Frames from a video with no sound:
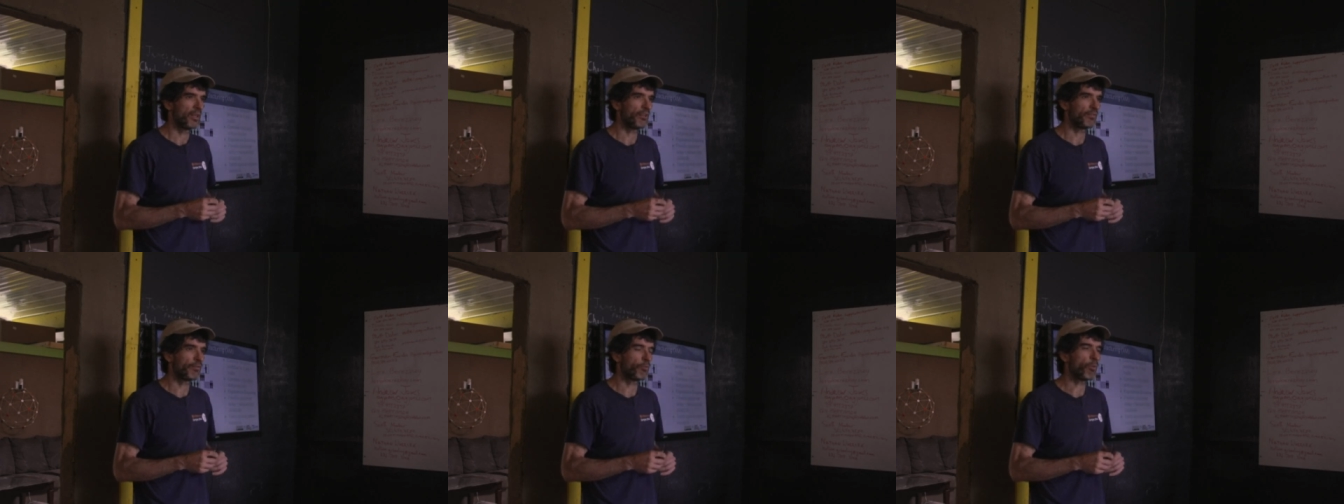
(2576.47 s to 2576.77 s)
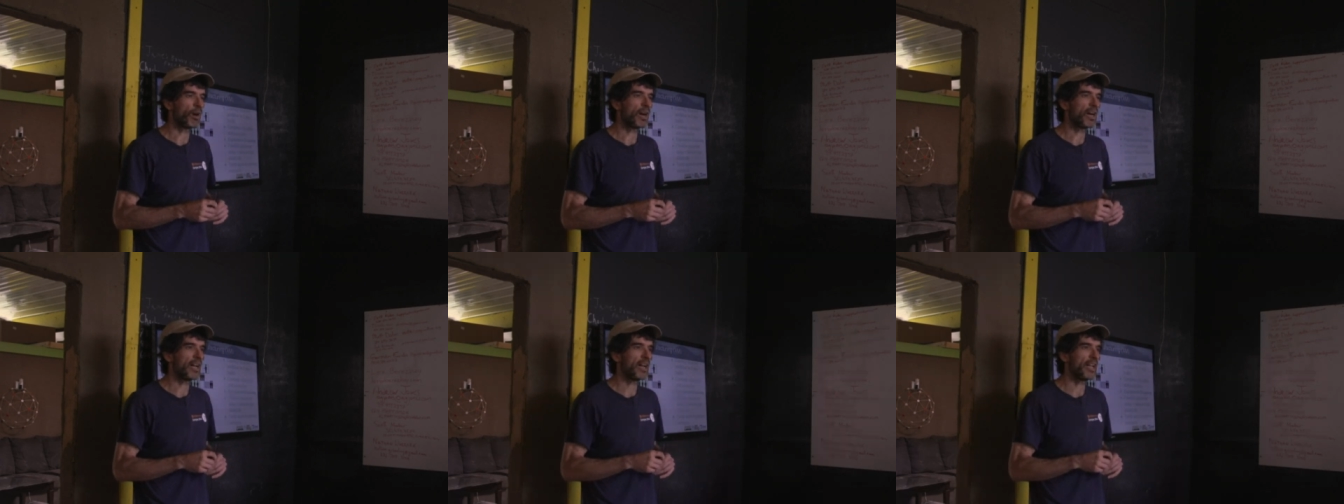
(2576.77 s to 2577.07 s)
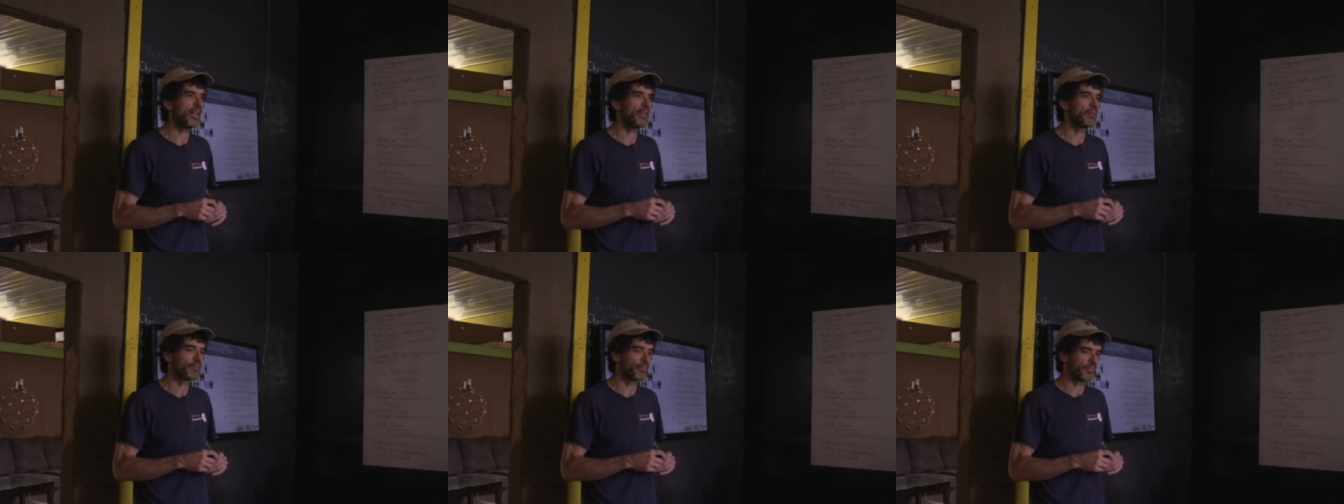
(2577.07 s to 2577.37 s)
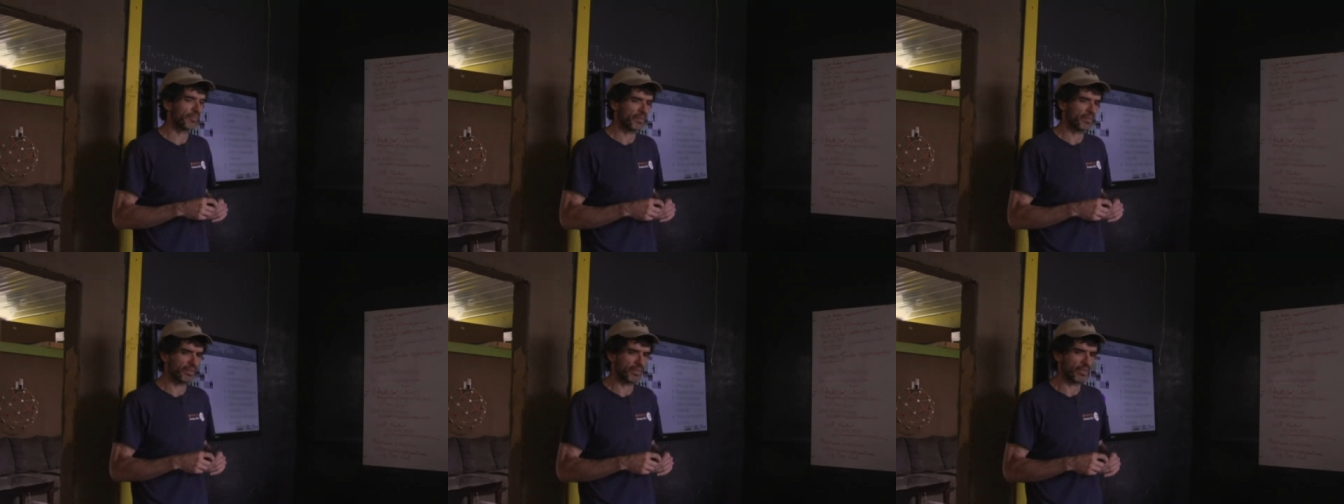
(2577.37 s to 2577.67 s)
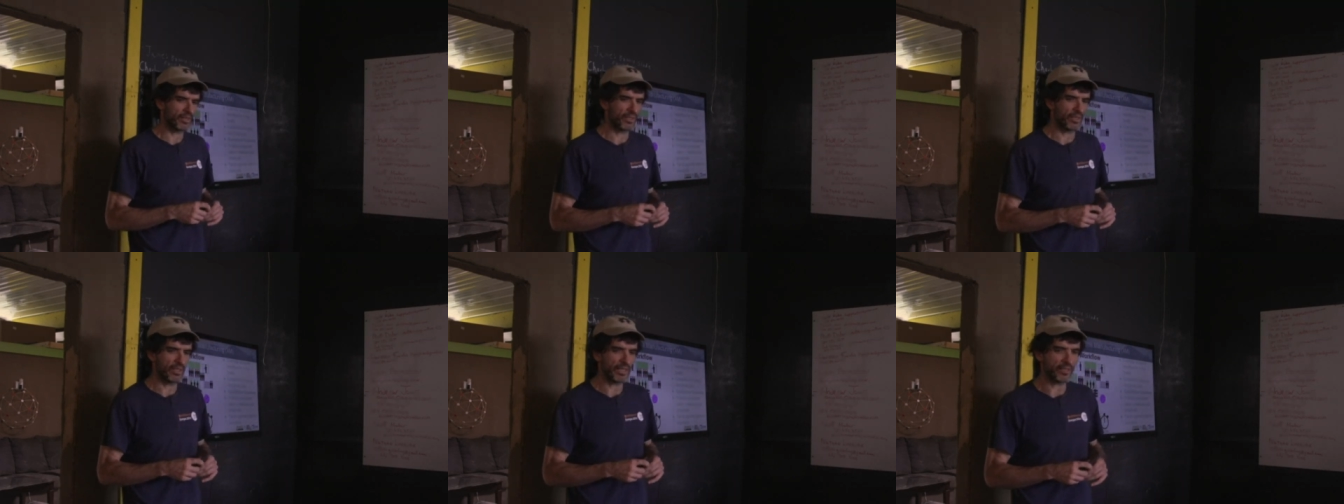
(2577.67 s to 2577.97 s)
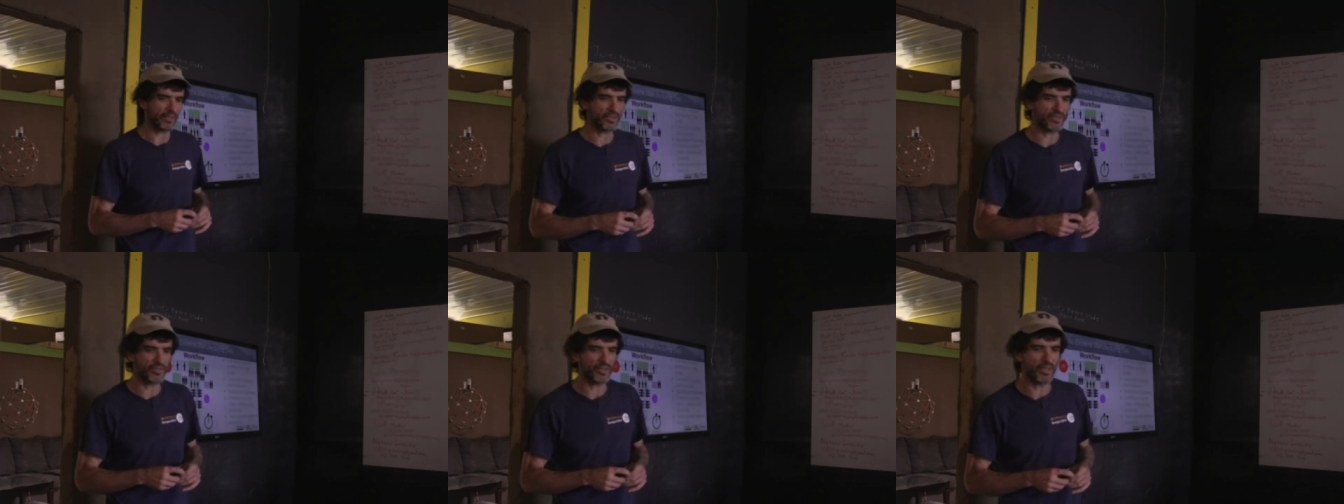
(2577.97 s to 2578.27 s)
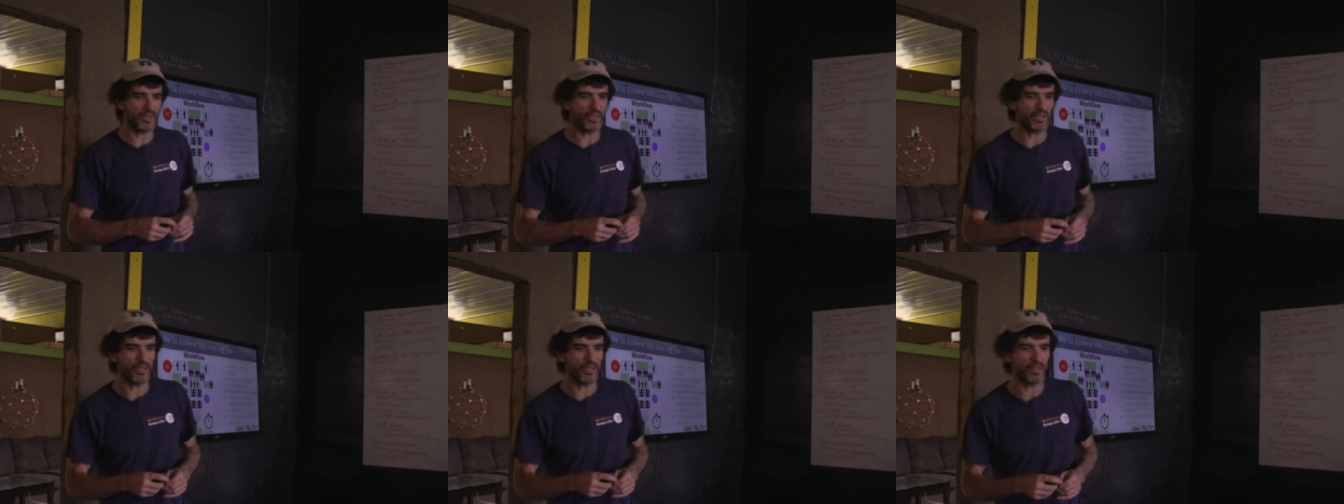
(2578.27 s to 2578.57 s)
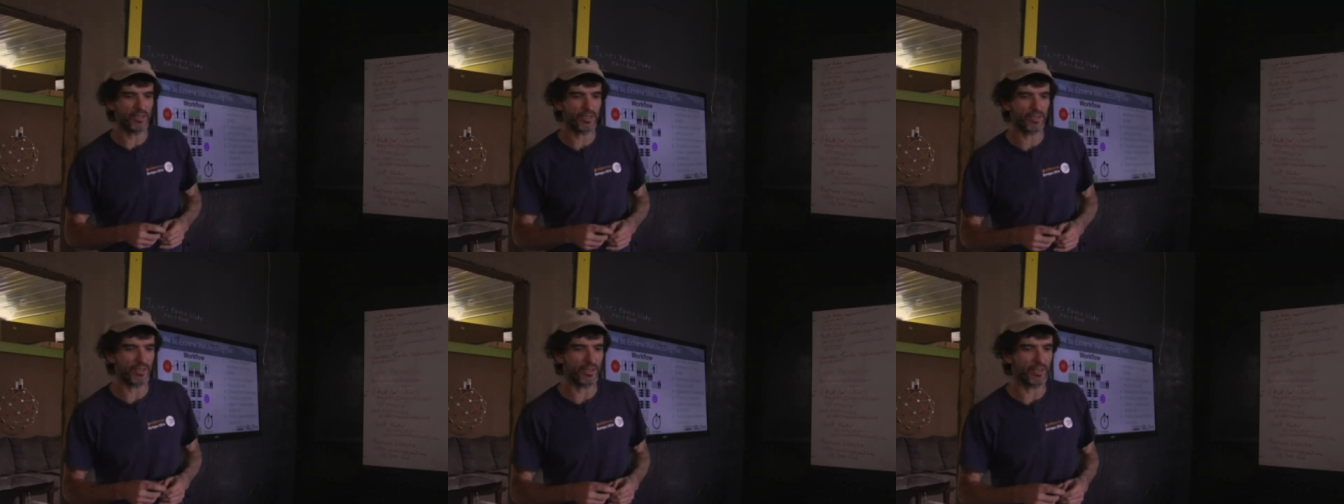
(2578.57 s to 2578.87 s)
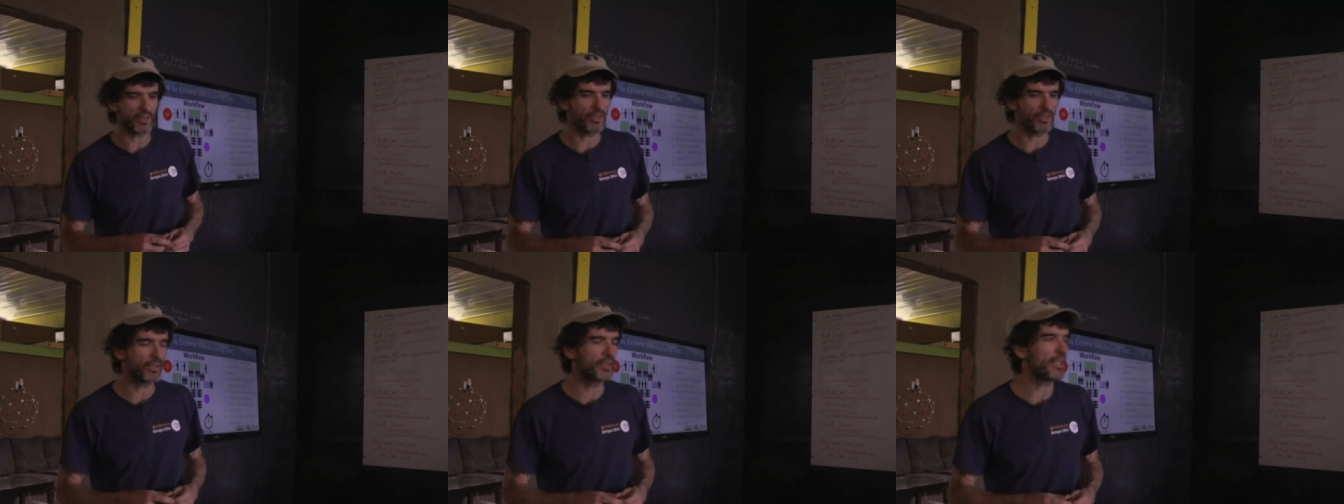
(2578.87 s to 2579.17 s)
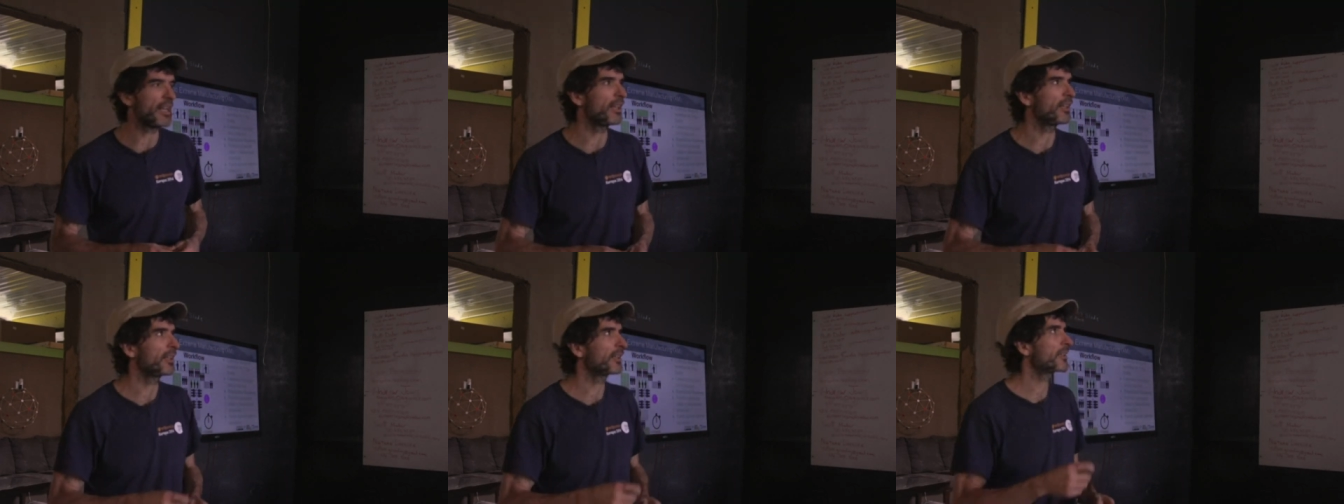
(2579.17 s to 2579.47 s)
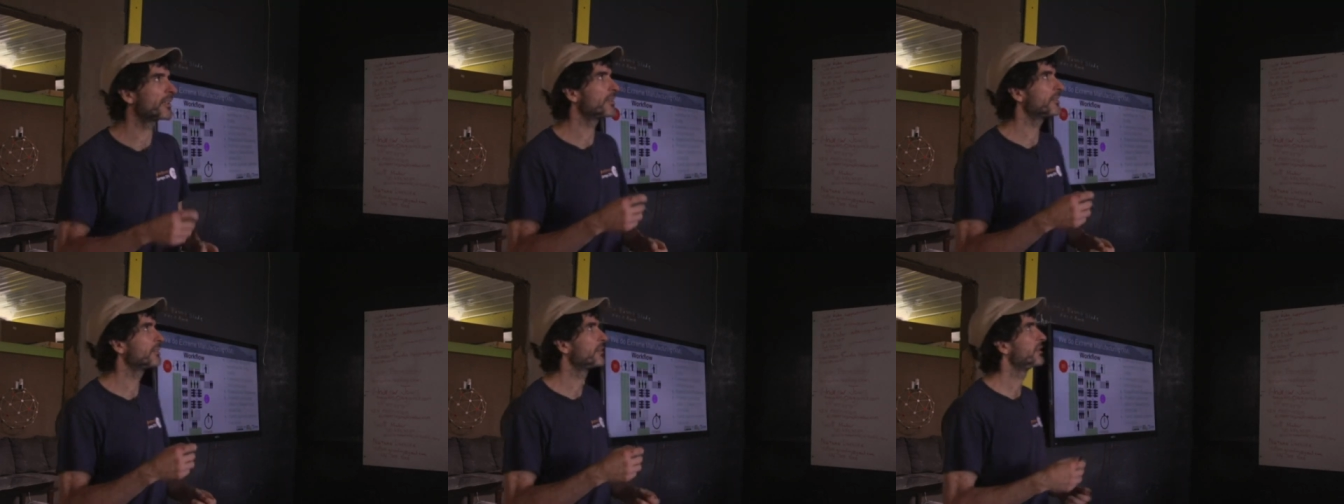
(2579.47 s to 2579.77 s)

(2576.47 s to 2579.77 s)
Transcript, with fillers: of why cities, I